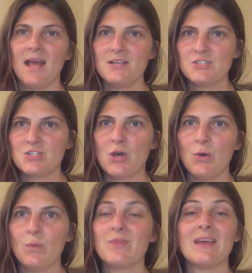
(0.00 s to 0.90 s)
And
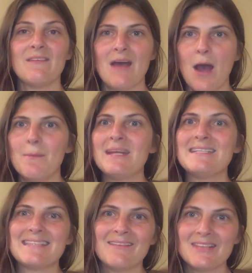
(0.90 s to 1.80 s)
so think of how
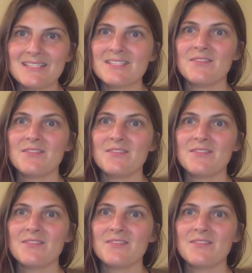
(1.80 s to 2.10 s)
many sevens